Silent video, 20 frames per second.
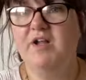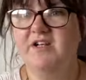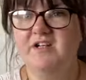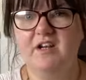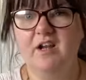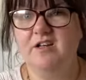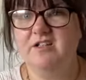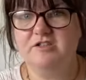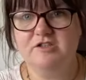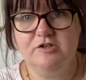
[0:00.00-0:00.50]

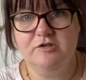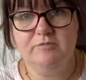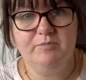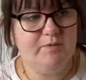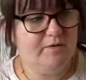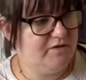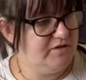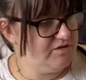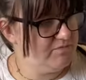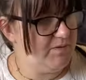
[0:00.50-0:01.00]
weren't like
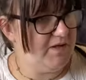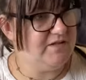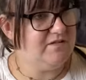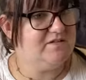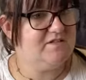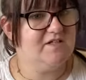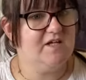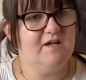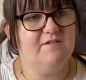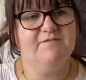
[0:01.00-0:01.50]
too
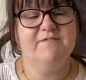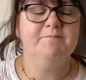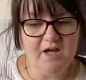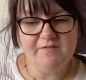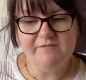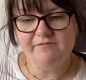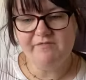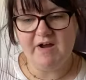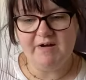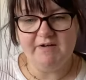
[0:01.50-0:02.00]
expensive.
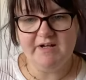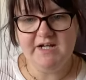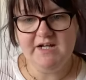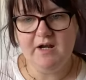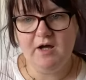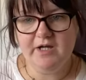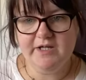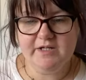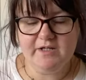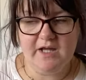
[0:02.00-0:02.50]
They're very
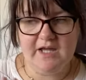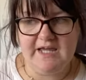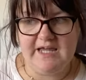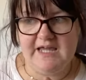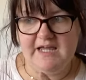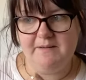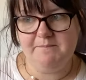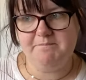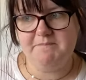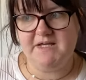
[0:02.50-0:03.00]
like
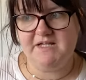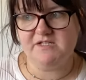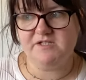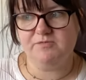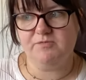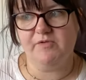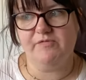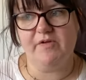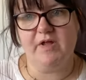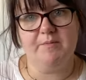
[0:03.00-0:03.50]
hit and
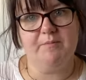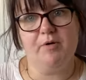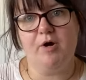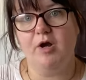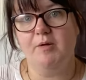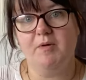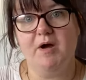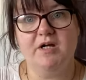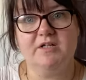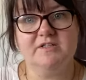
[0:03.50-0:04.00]
miss with like
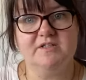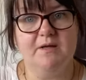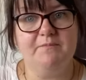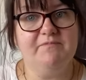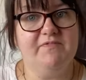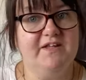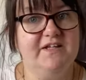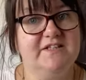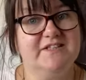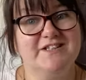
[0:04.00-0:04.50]
Primark.
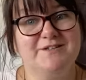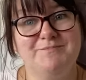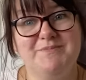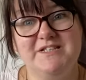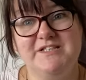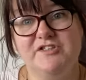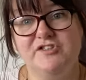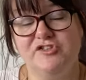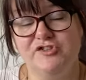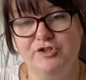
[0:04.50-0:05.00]
Some things can
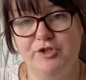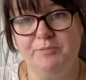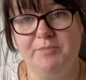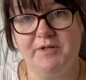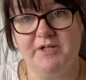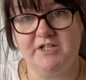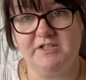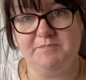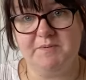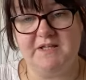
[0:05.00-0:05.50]
be
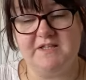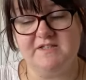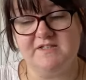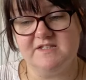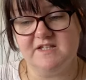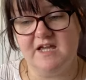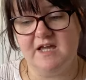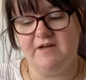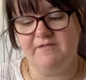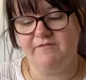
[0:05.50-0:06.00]
super
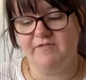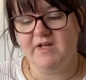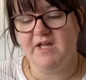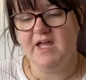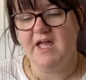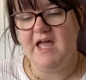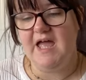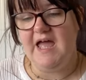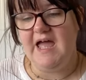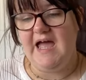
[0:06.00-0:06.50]
expensive,
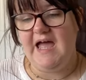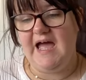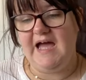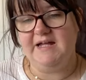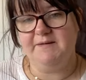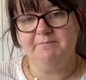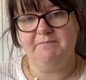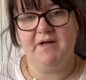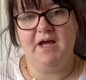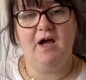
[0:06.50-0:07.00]

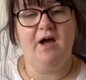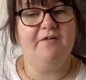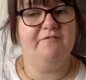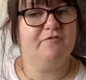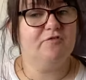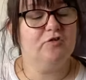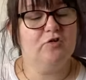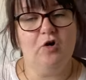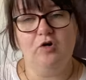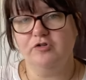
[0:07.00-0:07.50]
and
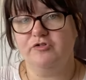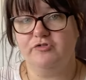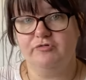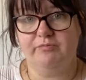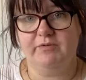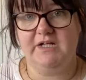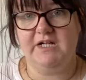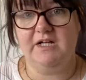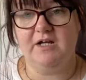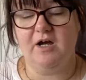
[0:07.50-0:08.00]
I've got
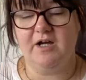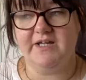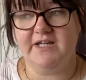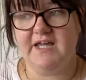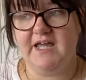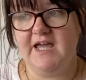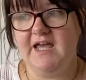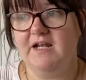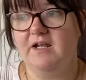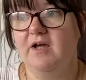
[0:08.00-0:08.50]
to really
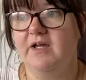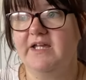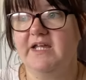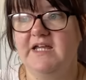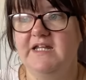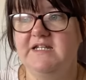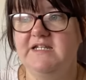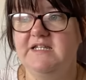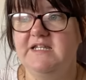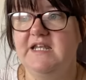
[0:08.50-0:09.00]
like it.
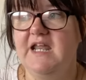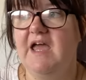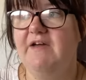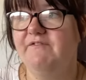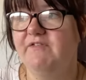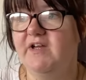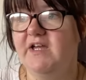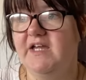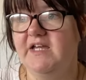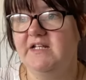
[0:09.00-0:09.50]
Like, it
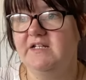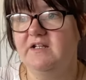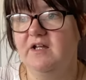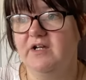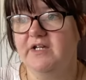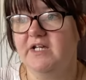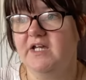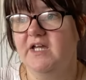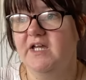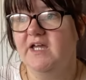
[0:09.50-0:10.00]
never,
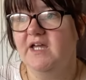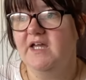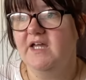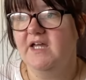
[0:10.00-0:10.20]
like,